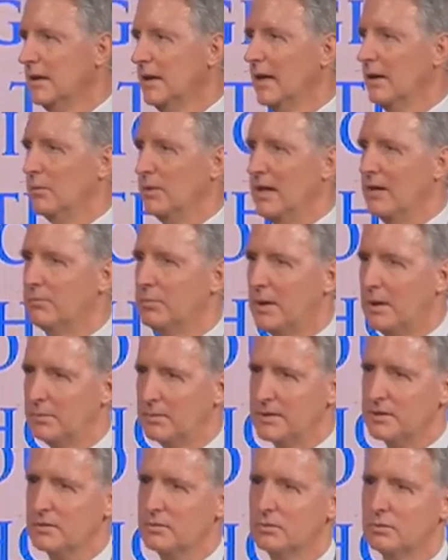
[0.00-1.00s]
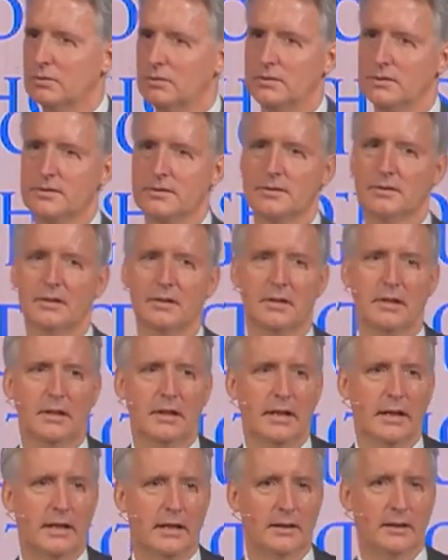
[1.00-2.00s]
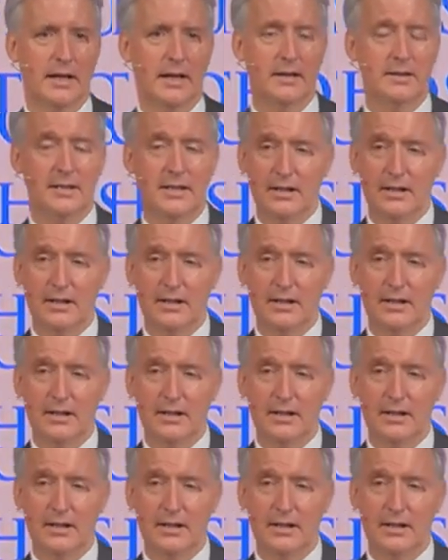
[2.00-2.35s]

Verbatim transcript: And we have public schools and a lot of